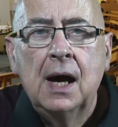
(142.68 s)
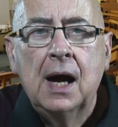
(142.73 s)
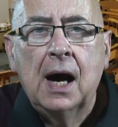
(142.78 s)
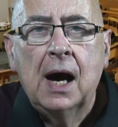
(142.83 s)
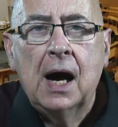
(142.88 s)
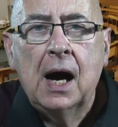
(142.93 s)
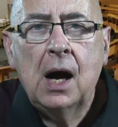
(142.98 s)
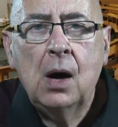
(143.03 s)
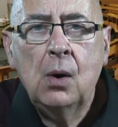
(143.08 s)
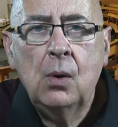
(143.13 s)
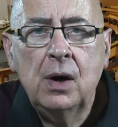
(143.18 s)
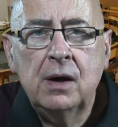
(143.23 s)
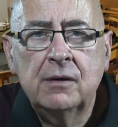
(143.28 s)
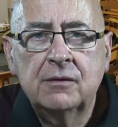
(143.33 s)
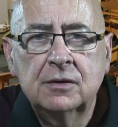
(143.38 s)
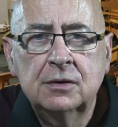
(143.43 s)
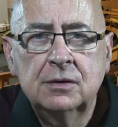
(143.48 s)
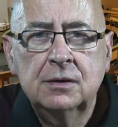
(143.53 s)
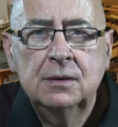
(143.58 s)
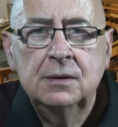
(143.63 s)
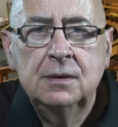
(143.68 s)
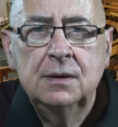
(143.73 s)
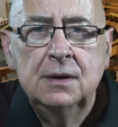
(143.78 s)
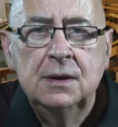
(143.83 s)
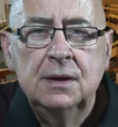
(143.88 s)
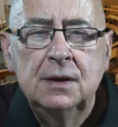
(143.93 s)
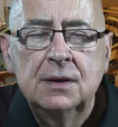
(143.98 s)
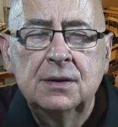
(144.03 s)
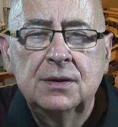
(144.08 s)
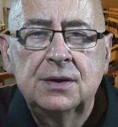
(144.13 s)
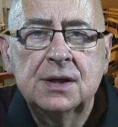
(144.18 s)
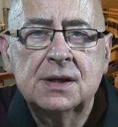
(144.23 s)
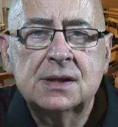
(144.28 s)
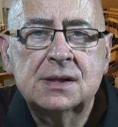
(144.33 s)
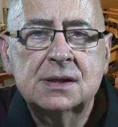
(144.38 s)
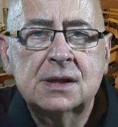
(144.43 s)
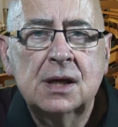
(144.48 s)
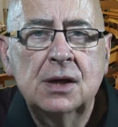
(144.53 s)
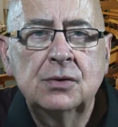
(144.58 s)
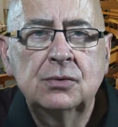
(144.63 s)
However,
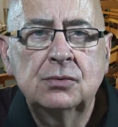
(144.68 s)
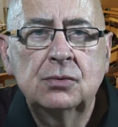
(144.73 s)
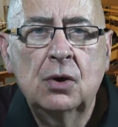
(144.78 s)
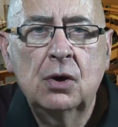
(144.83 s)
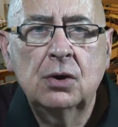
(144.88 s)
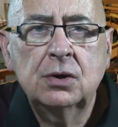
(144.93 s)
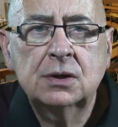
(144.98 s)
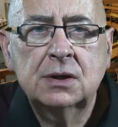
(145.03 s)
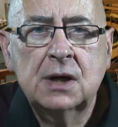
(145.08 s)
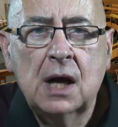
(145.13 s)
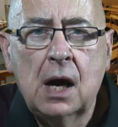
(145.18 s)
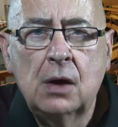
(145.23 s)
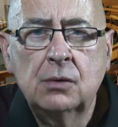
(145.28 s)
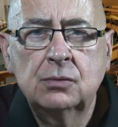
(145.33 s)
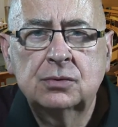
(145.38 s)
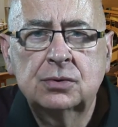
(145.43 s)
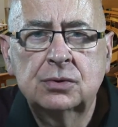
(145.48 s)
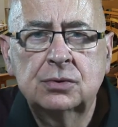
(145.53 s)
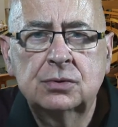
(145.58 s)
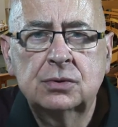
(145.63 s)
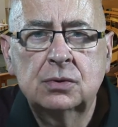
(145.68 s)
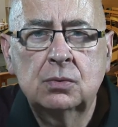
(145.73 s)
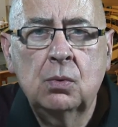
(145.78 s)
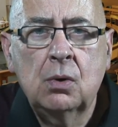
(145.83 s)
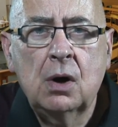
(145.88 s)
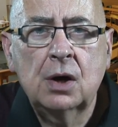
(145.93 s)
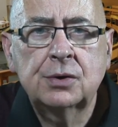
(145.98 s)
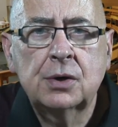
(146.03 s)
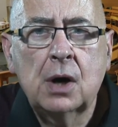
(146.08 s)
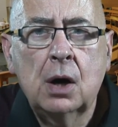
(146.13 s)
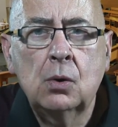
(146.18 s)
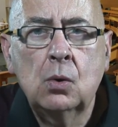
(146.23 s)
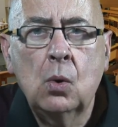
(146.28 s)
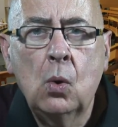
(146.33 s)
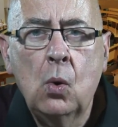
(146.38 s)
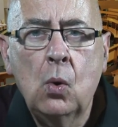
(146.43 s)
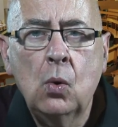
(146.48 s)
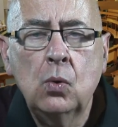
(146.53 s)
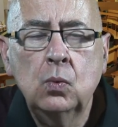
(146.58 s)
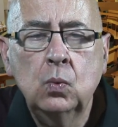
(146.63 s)
this can run counter to what our
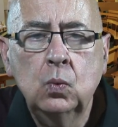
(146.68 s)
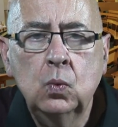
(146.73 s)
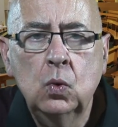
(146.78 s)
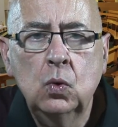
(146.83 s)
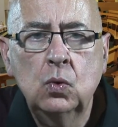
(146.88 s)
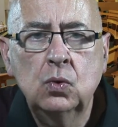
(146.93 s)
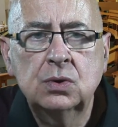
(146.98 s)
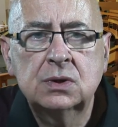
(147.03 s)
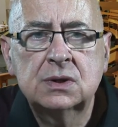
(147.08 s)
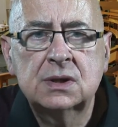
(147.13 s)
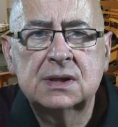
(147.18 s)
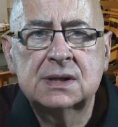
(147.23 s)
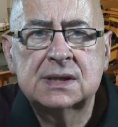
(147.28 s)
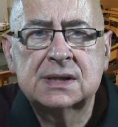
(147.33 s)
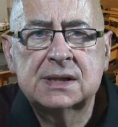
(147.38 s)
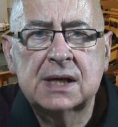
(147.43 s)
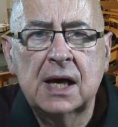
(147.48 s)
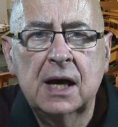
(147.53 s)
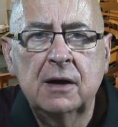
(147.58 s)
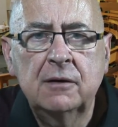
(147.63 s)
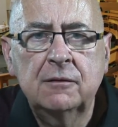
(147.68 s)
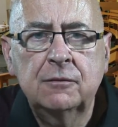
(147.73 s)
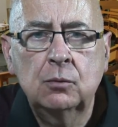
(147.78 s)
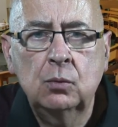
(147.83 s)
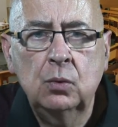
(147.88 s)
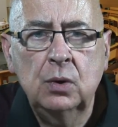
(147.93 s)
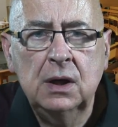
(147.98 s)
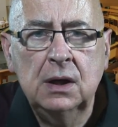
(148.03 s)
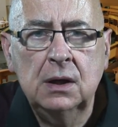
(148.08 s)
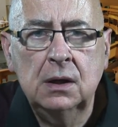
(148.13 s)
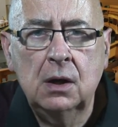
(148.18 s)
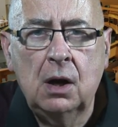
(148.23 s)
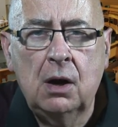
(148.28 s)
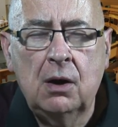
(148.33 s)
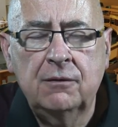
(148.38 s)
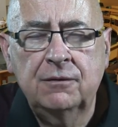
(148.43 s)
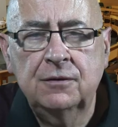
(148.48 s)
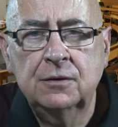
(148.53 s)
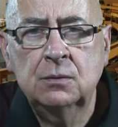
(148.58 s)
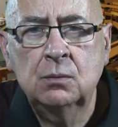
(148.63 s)
own wounded self will
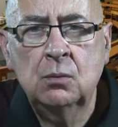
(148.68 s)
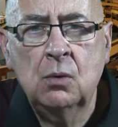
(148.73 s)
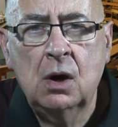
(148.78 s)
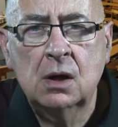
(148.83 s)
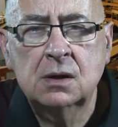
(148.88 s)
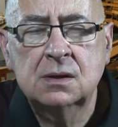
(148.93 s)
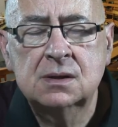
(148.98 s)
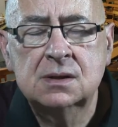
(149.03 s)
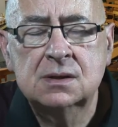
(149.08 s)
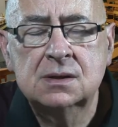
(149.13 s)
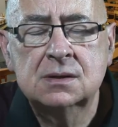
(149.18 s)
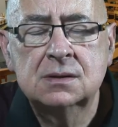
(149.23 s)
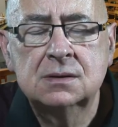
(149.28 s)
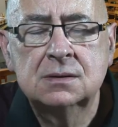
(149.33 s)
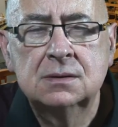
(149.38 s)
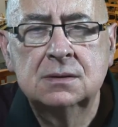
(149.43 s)
often wants.